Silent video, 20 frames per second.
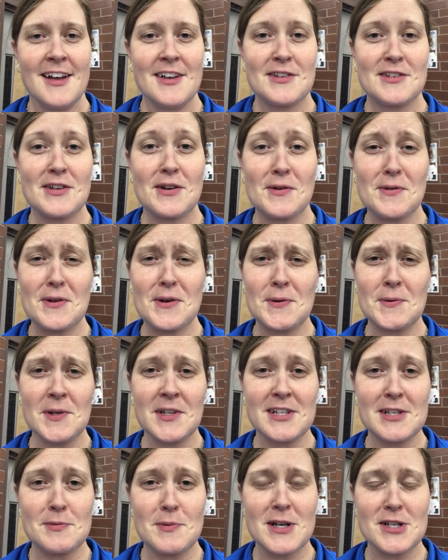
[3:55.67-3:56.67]
So they're
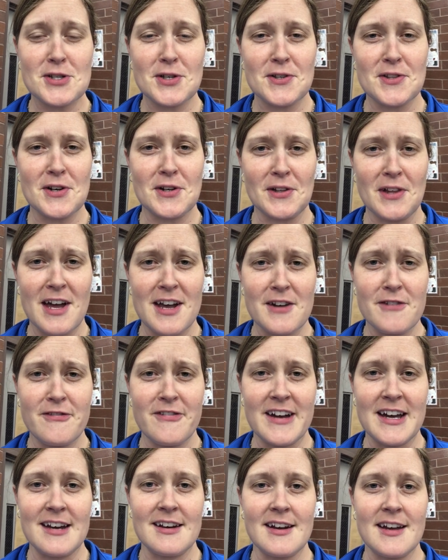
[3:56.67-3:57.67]
really special and they're a lot of
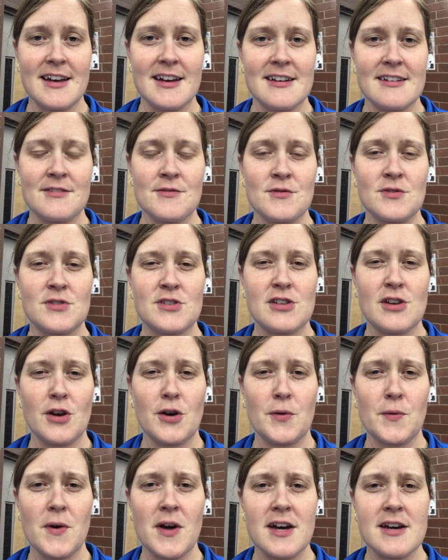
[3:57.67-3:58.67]
fun.
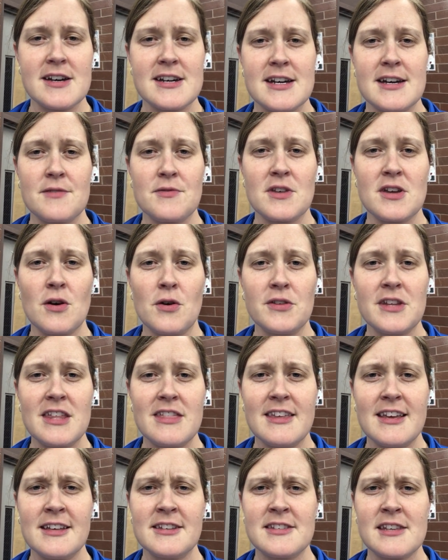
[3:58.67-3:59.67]
So the only
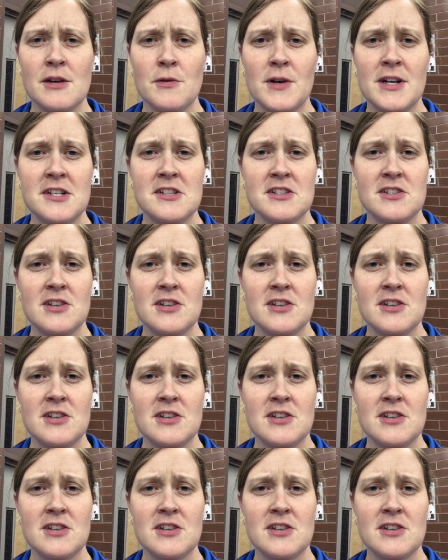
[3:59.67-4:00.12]
things I wanted to